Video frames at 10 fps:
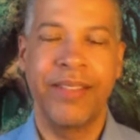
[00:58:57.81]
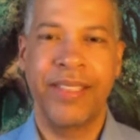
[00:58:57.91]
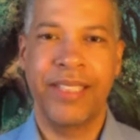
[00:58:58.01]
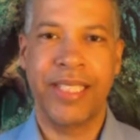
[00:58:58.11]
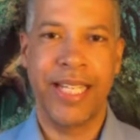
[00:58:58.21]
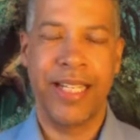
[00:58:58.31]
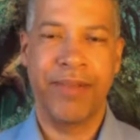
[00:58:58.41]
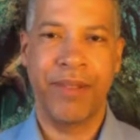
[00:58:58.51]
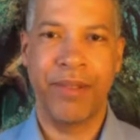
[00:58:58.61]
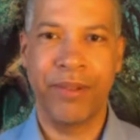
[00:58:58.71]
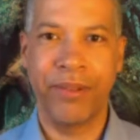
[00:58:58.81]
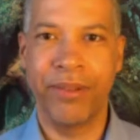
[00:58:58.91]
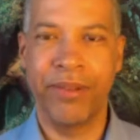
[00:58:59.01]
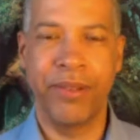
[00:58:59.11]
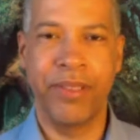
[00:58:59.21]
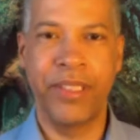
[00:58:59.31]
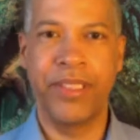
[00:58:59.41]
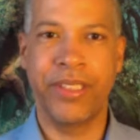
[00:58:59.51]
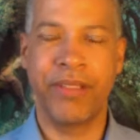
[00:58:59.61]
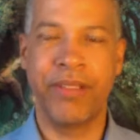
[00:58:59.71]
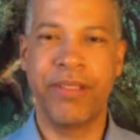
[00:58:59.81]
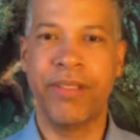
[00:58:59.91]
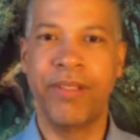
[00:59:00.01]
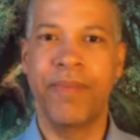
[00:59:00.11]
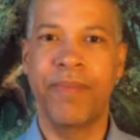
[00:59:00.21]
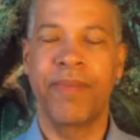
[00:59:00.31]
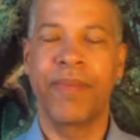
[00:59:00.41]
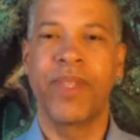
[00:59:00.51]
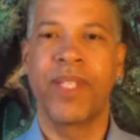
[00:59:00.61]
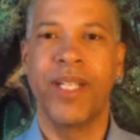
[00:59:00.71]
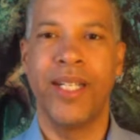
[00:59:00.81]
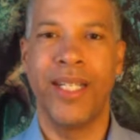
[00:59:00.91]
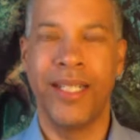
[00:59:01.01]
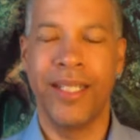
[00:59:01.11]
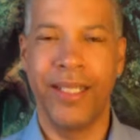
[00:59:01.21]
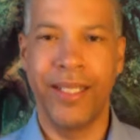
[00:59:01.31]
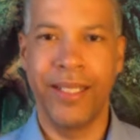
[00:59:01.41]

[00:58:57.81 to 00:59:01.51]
Just kind of go through, do a general uh,